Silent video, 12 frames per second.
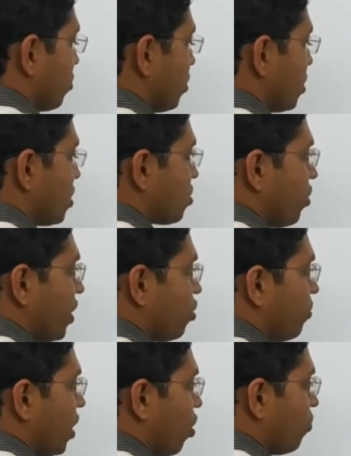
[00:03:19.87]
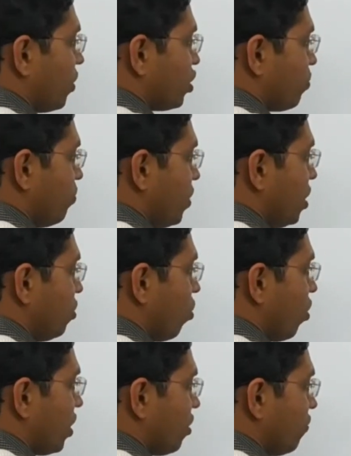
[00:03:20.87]
this is going to be how much? B
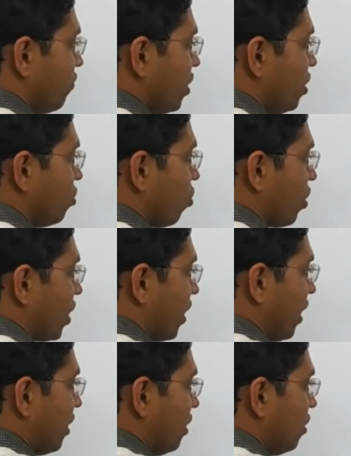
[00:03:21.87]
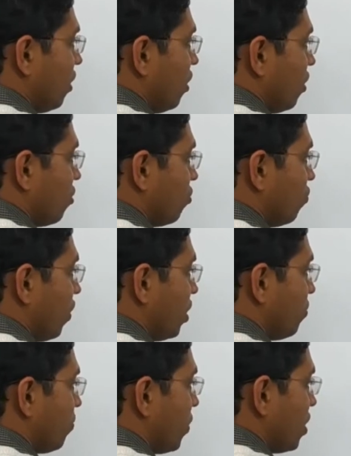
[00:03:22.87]
naught V naught L
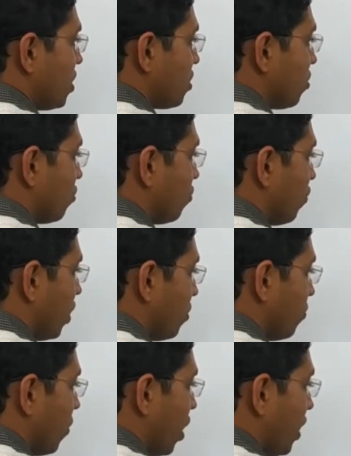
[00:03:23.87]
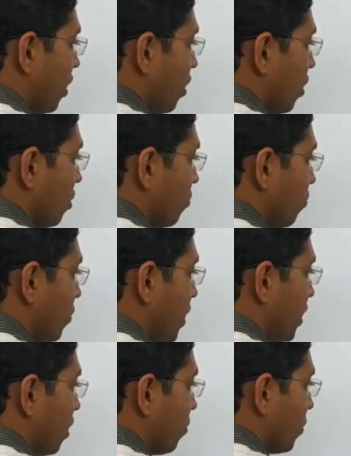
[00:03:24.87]
1 plus 1 by
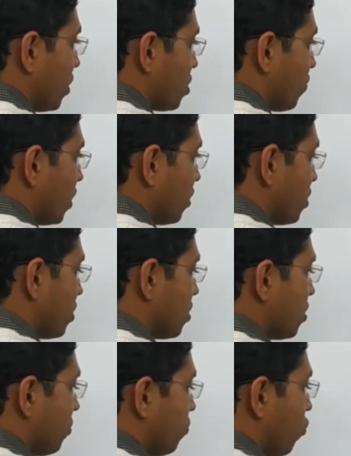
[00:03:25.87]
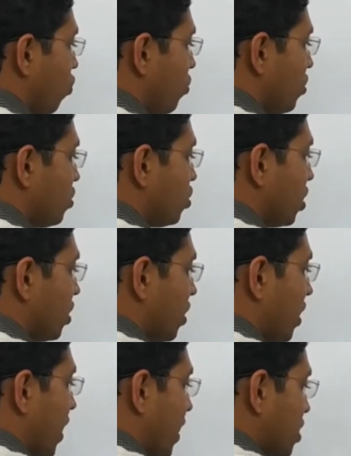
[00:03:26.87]
beta plus 1. This is the most
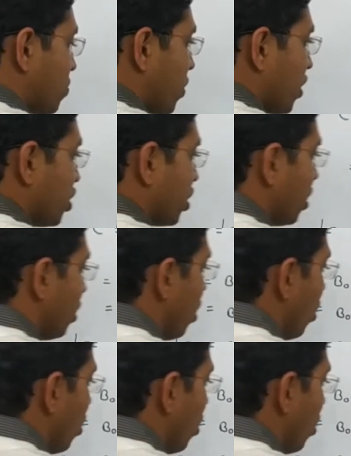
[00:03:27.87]
general expression